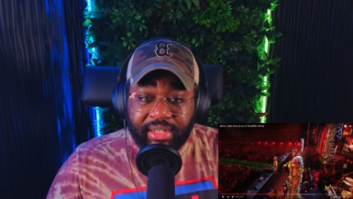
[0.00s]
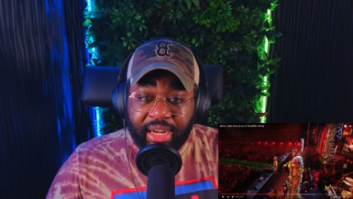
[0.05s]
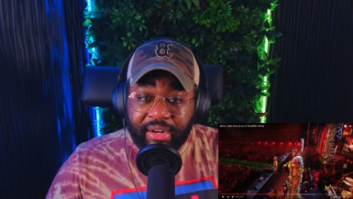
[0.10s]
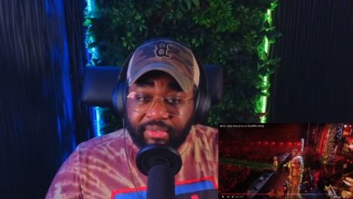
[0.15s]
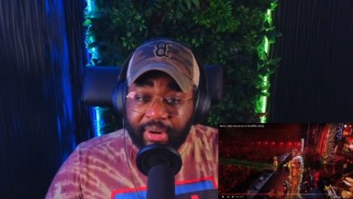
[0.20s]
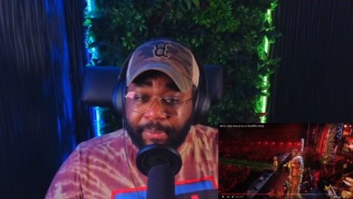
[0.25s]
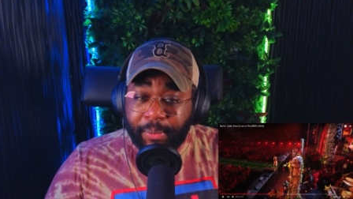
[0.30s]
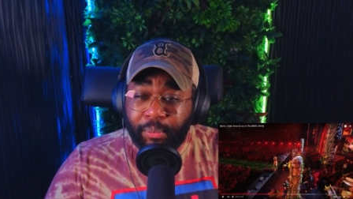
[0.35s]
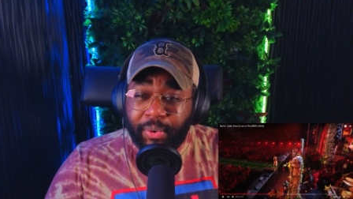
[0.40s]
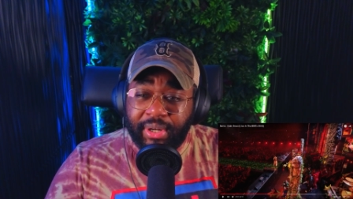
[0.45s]
like
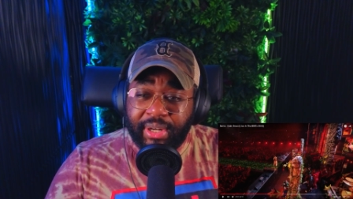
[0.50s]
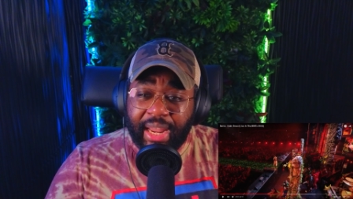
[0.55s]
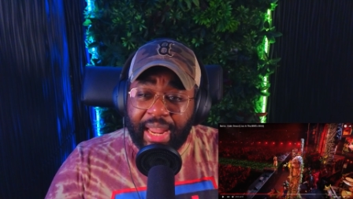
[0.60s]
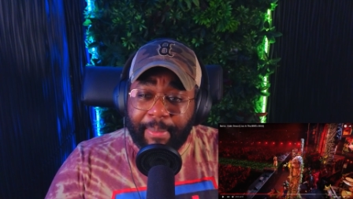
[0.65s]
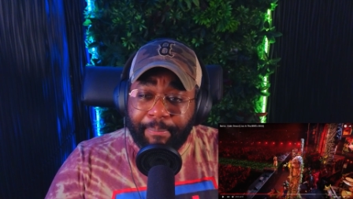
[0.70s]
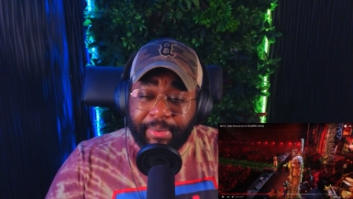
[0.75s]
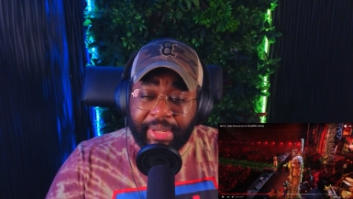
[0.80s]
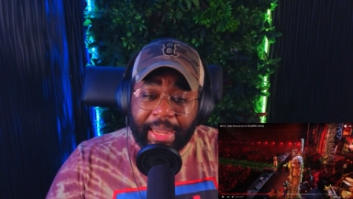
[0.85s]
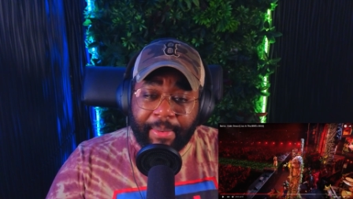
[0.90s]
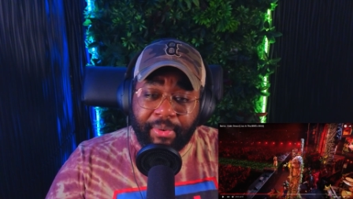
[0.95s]
Rema would
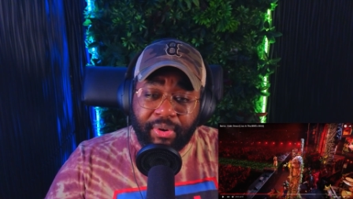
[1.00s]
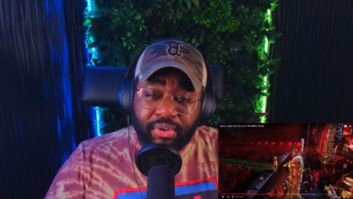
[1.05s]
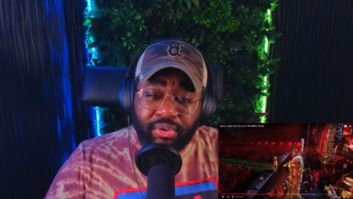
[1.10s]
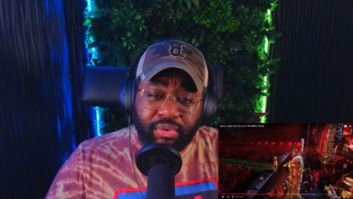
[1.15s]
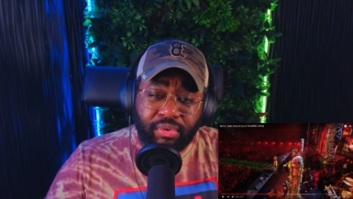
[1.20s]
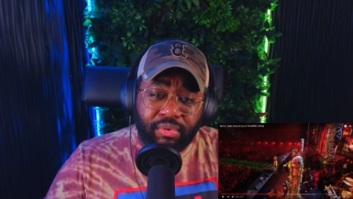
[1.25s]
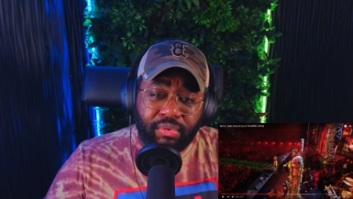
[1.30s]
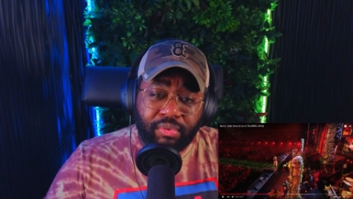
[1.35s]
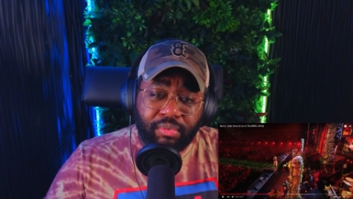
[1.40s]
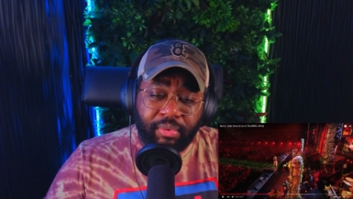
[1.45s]
not be able to
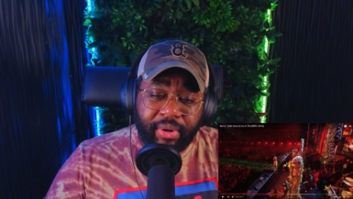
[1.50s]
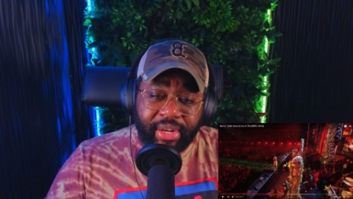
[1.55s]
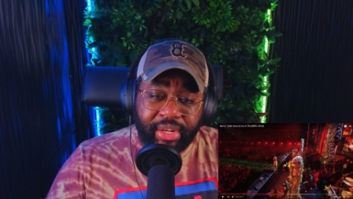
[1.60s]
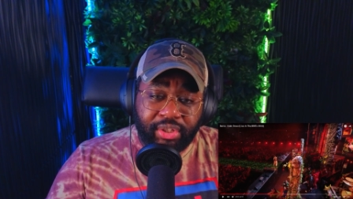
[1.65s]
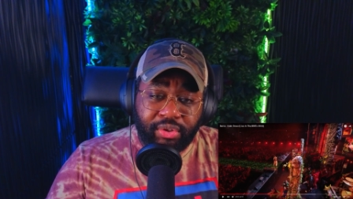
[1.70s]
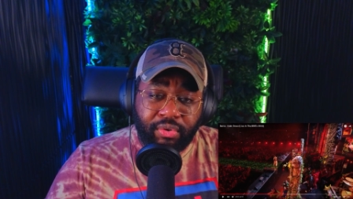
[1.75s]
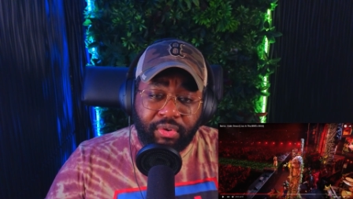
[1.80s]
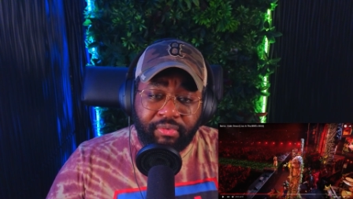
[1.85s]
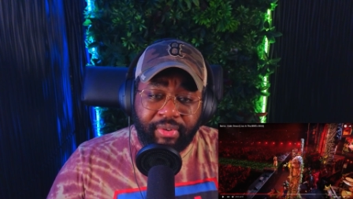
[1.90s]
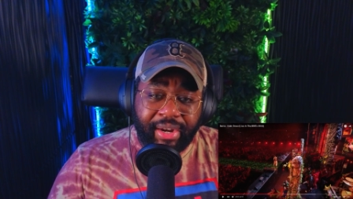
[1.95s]
do what he's
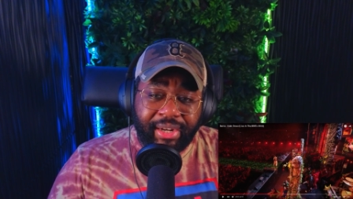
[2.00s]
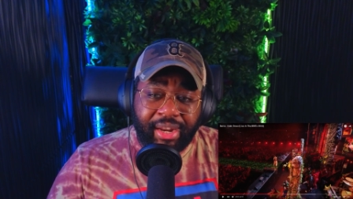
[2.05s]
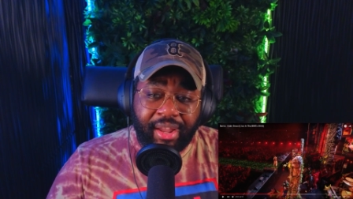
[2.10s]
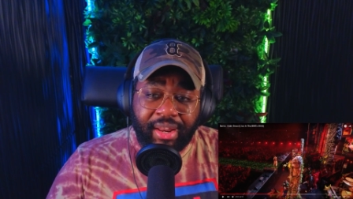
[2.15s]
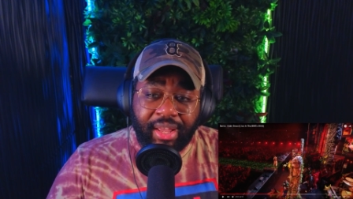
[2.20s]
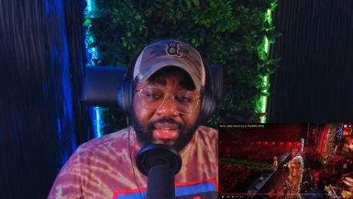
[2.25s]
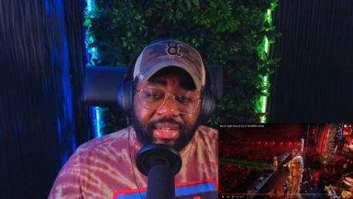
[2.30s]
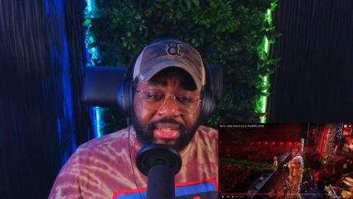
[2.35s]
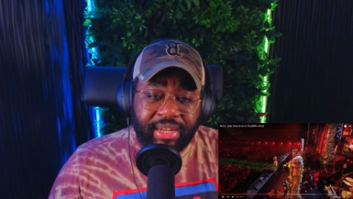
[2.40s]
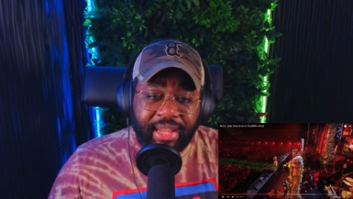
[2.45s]
doing right now
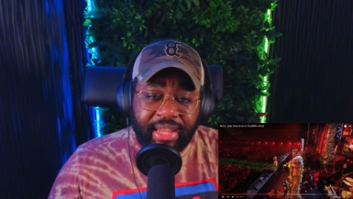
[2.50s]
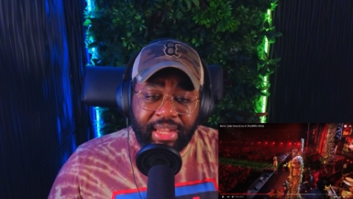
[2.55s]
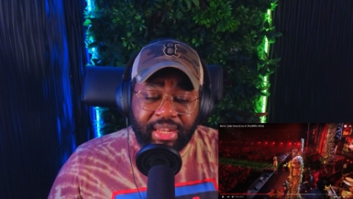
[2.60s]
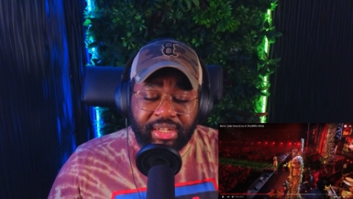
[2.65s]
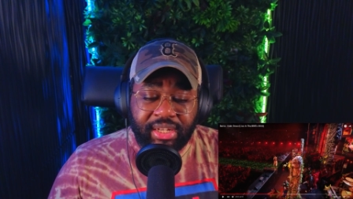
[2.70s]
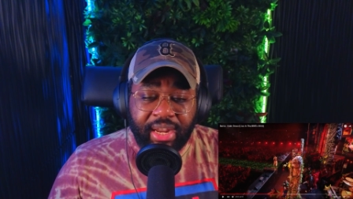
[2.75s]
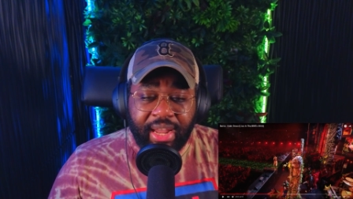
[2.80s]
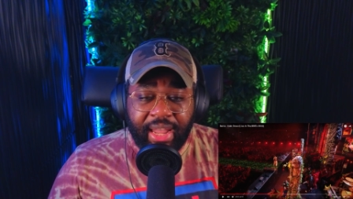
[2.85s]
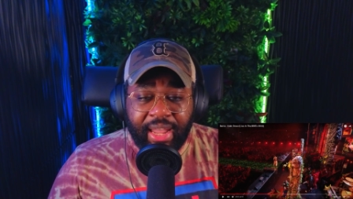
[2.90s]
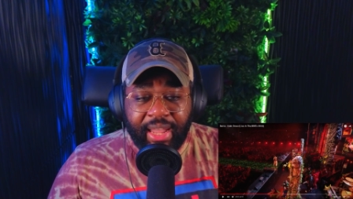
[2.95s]
on stage.